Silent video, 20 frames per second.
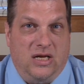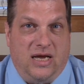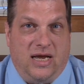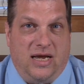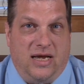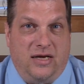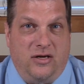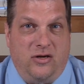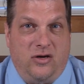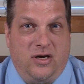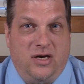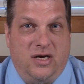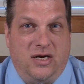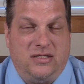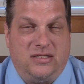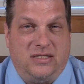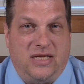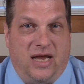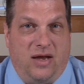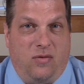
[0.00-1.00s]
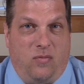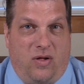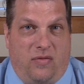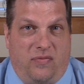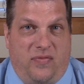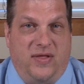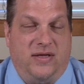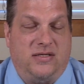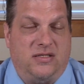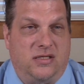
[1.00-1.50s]
And you're going to say, well,
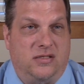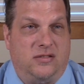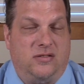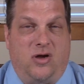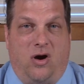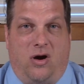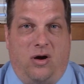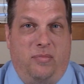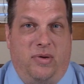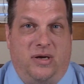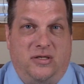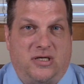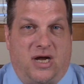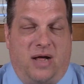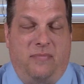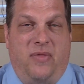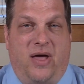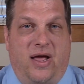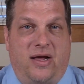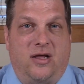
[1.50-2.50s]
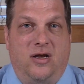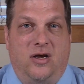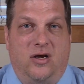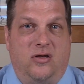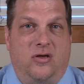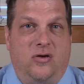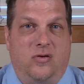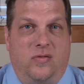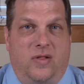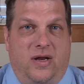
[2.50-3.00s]
this is garbage. I'm not
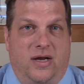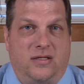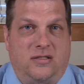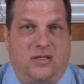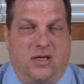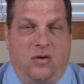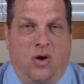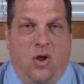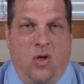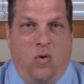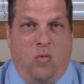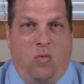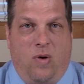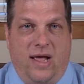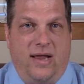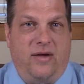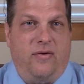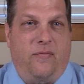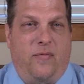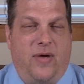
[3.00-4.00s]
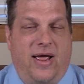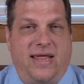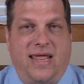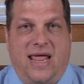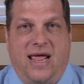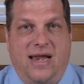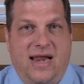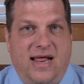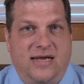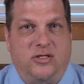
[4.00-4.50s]
going to do this. And why, why
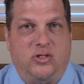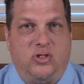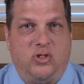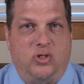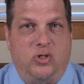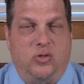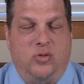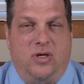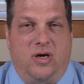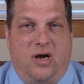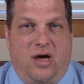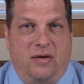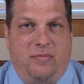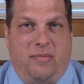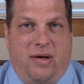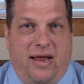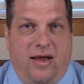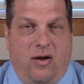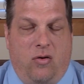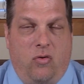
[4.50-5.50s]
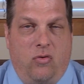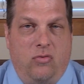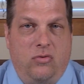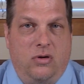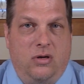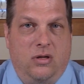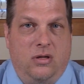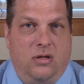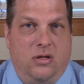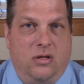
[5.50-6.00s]
can't I just do it on my own?
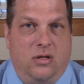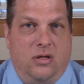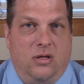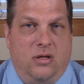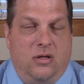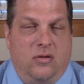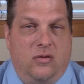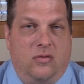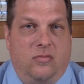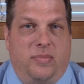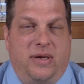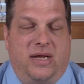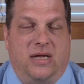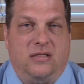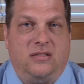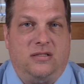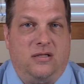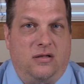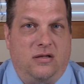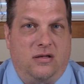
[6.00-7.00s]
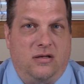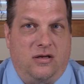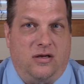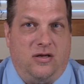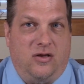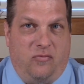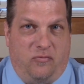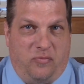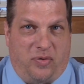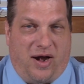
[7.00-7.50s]
Because
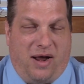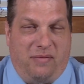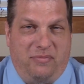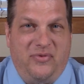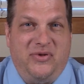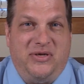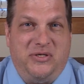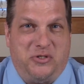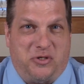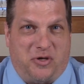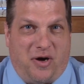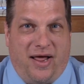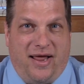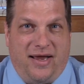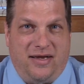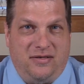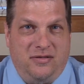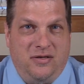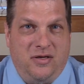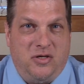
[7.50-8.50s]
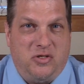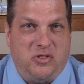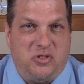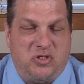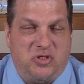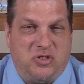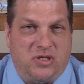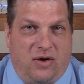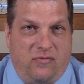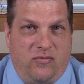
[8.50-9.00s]
you probably tried
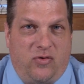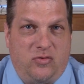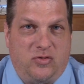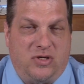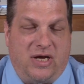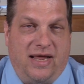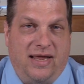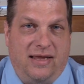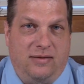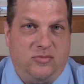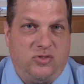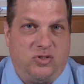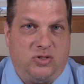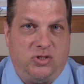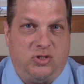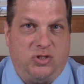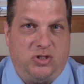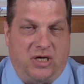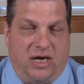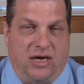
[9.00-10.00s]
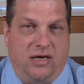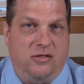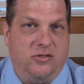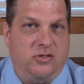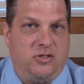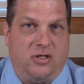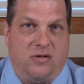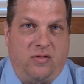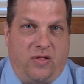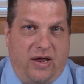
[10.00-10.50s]
several times to
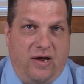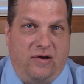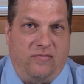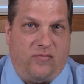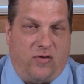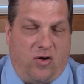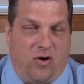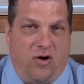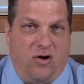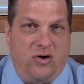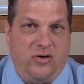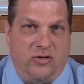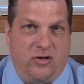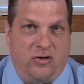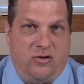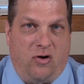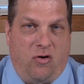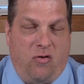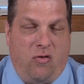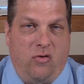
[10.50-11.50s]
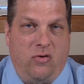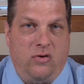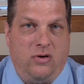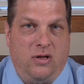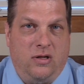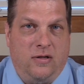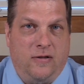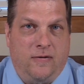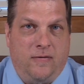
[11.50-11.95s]
change your life on your own.